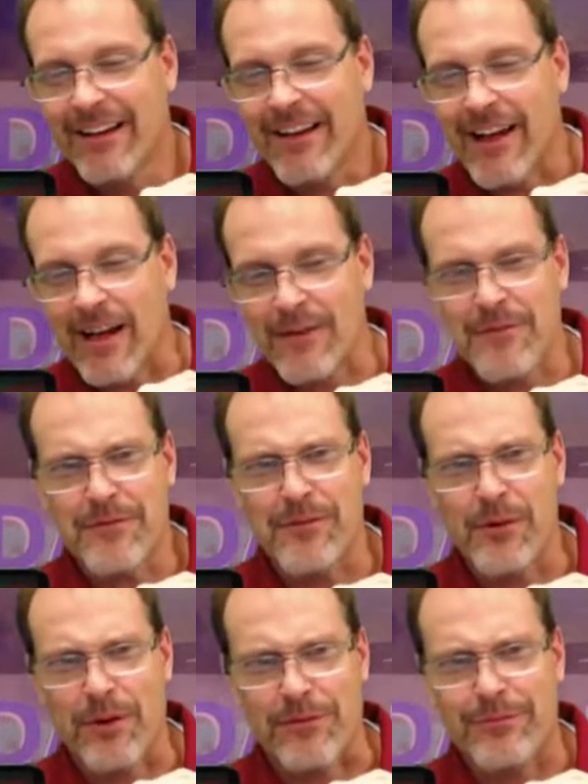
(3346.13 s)
F
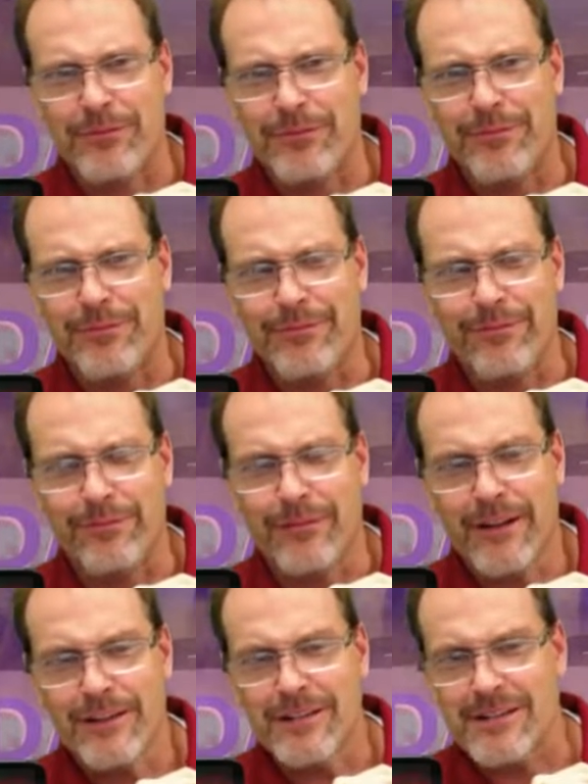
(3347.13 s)
for
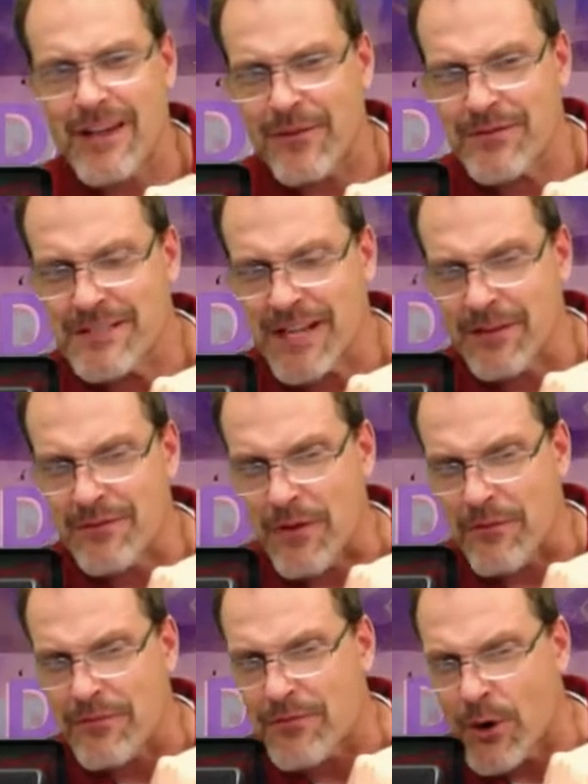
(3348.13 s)
does F stand
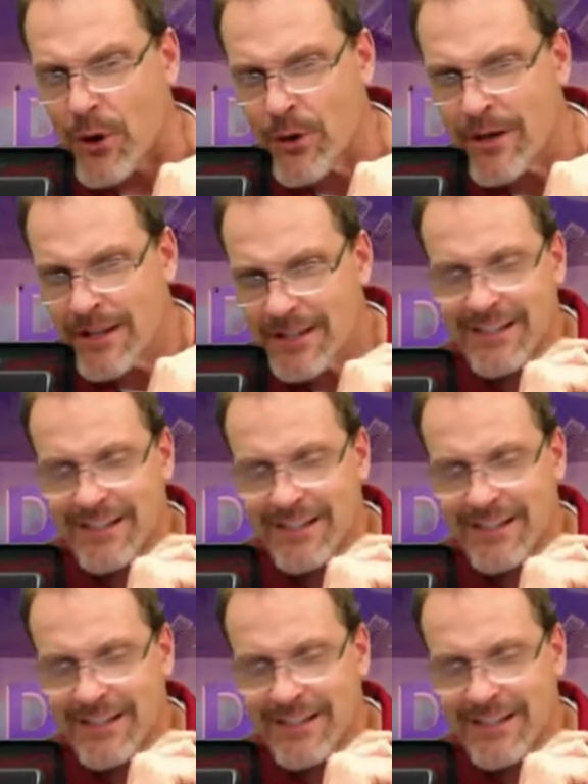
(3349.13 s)
for phone?